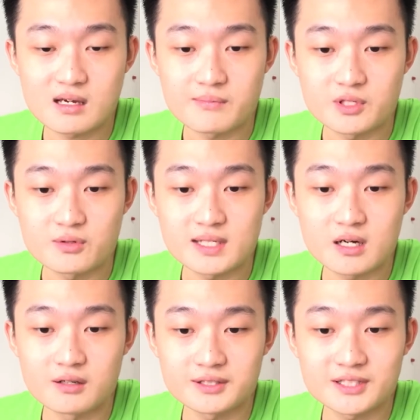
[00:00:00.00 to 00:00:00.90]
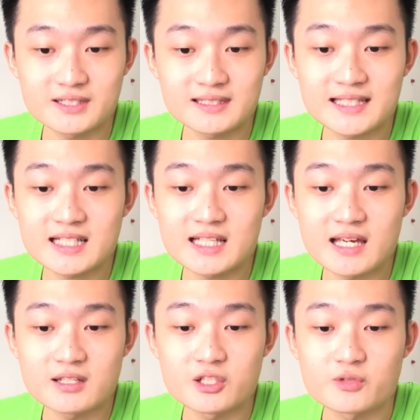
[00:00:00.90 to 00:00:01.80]
I'm using all 30,
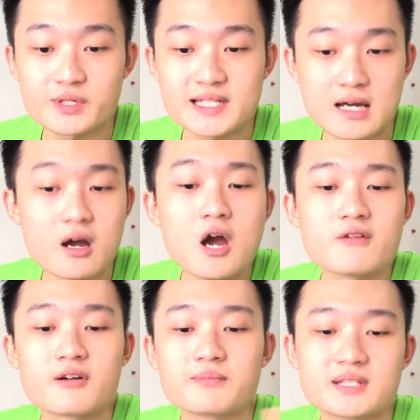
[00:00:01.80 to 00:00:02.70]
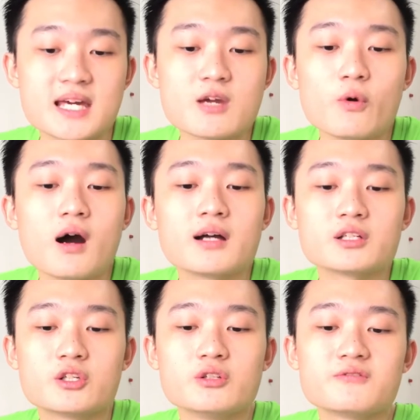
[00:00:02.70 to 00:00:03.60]
getting good result from day one,
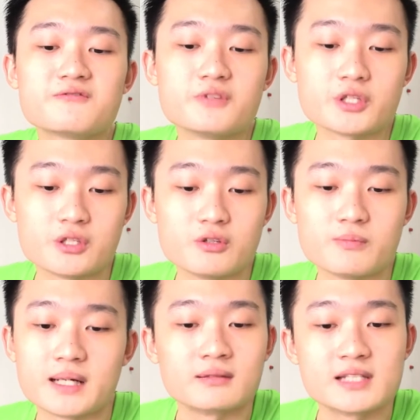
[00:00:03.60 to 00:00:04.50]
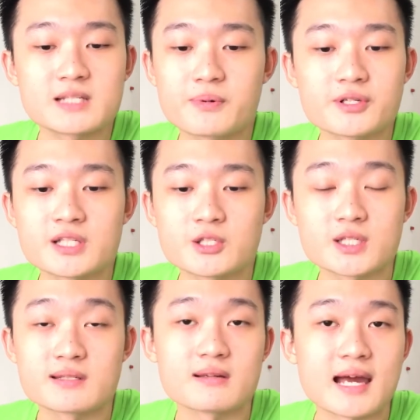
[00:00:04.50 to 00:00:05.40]
good for you, but this person
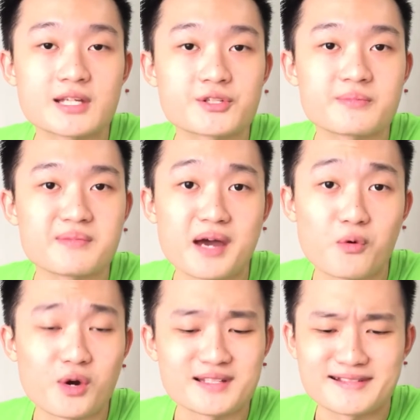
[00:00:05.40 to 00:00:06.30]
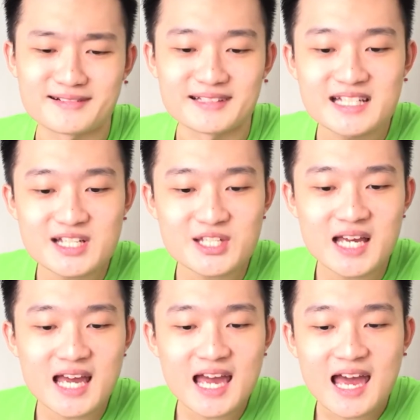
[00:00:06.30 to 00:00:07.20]
just didn't answer me back. What is their niche?
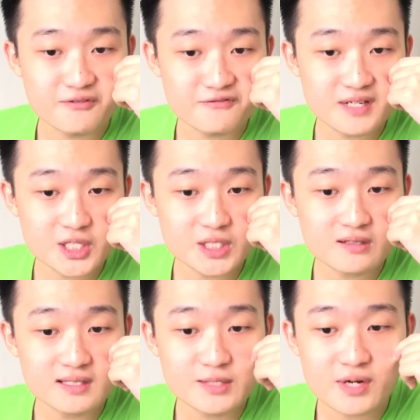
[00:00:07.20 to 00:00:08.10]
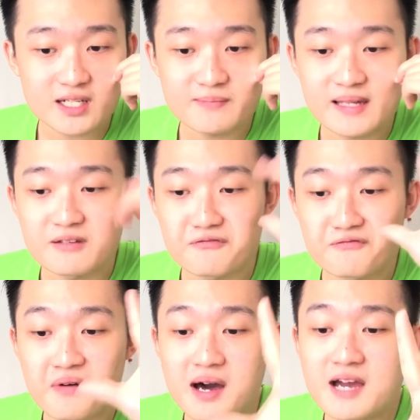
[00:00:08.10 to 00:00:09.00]
Professionally recommended
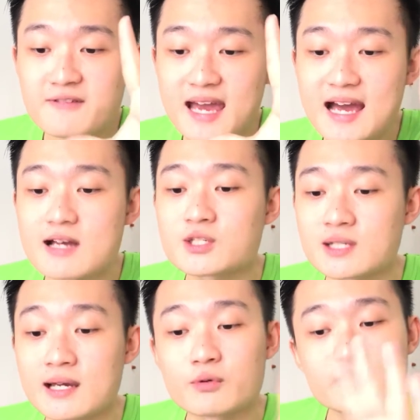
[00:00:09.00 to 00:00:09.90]
5 hashtag.